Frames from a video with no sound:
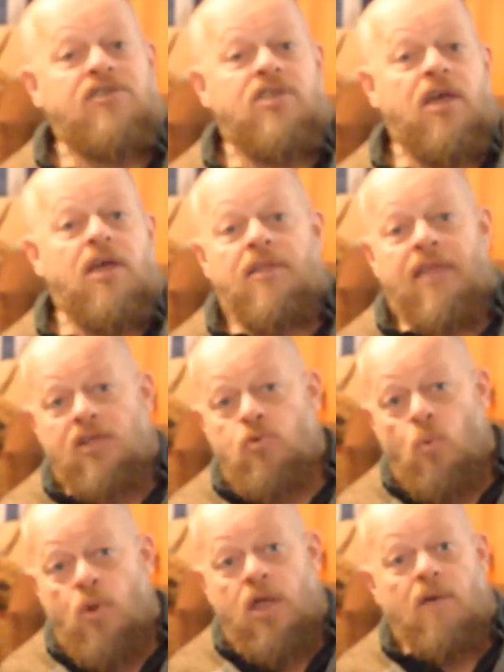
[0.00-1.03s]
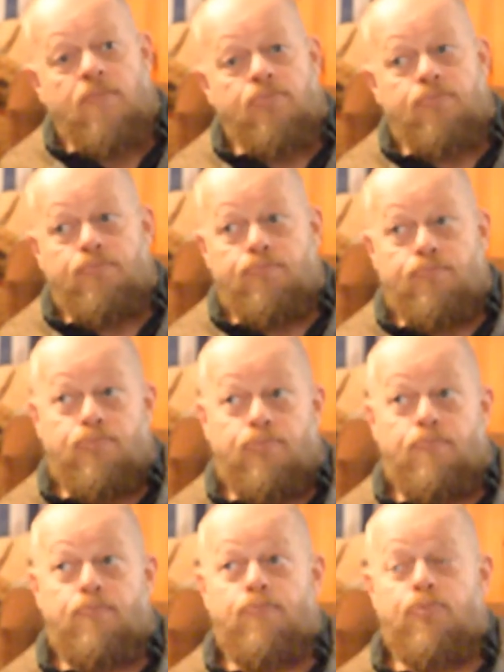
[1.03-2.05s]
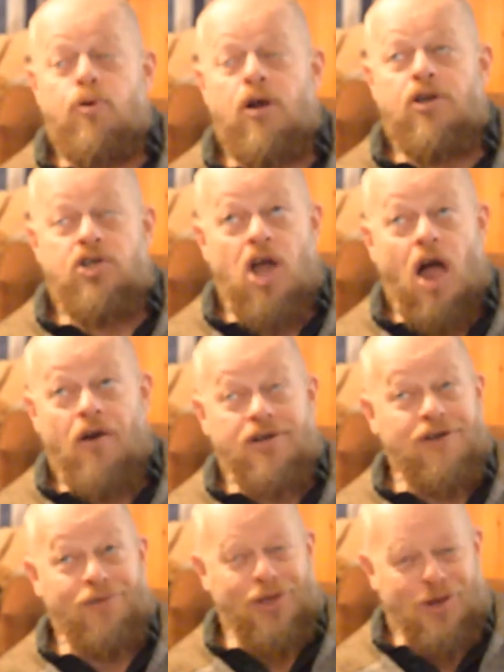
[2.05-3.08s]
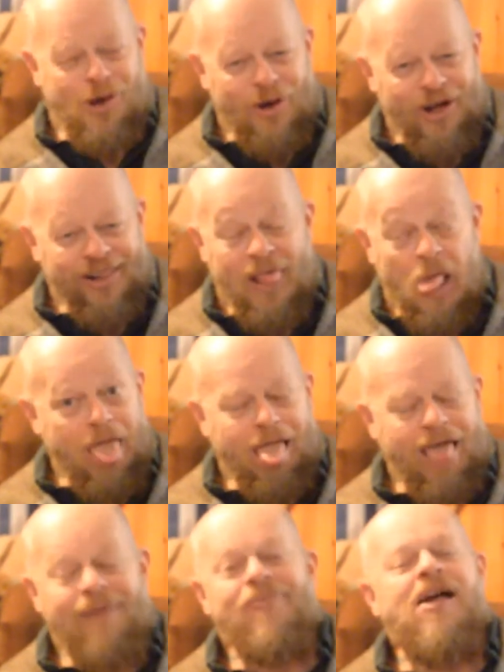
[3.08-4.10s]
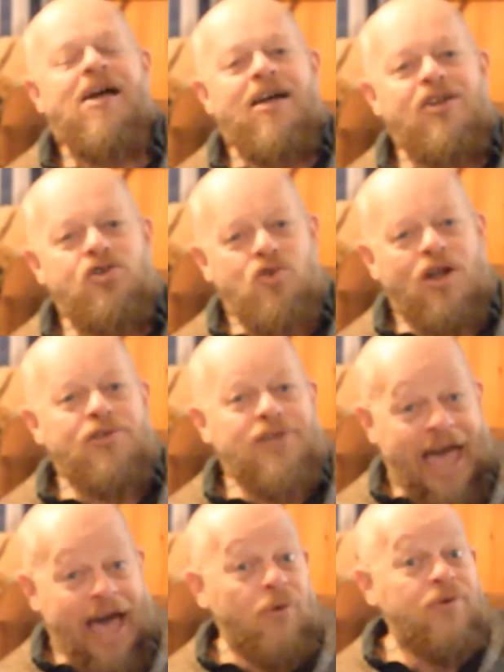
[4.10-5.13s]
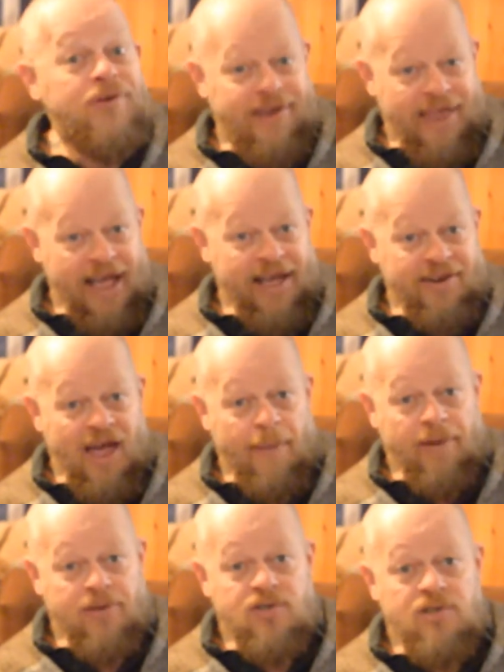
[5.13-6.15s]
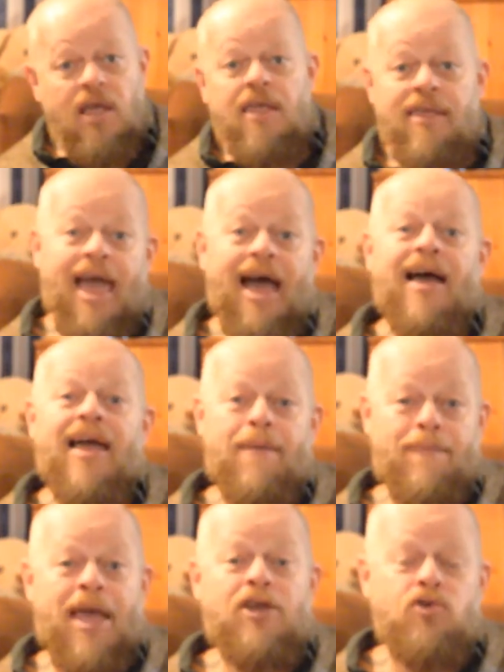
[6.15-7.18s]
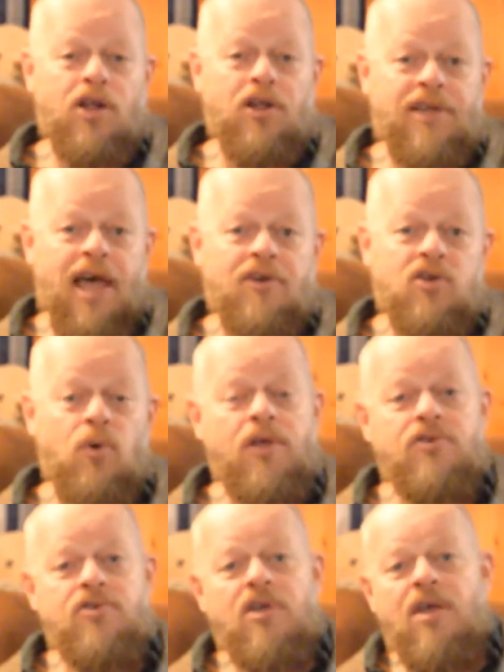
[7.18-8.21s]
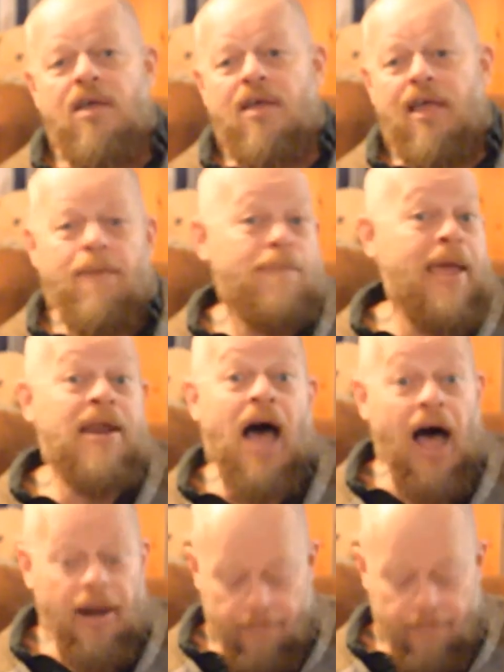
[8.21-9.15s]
what we pejoratively call trickle-down economics. Yeah, it may trickle down to us, it may not.